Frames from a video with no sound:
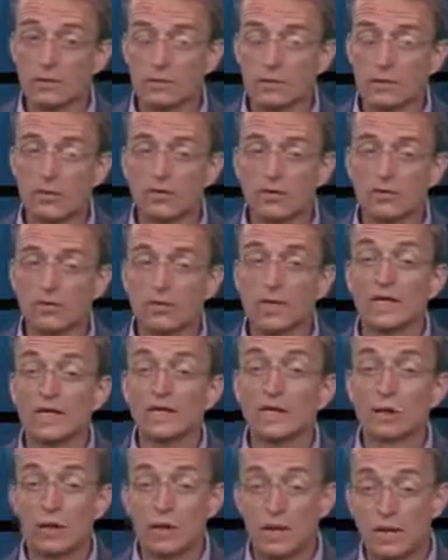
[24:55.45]
but also
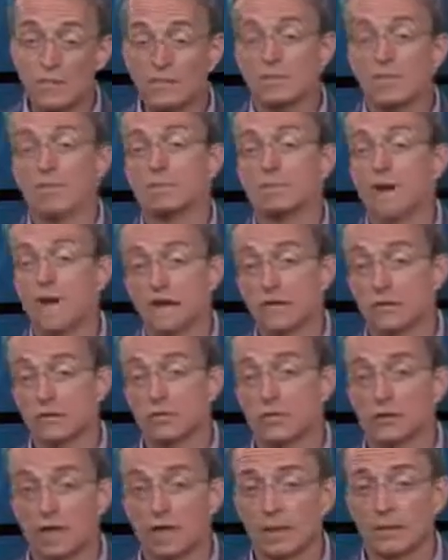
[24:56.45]
encrypted
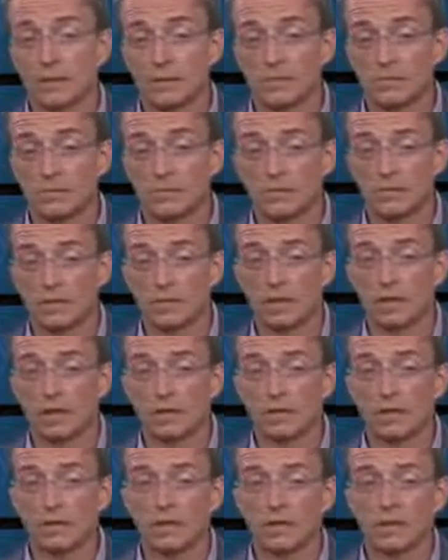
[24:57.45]
microsegments as well.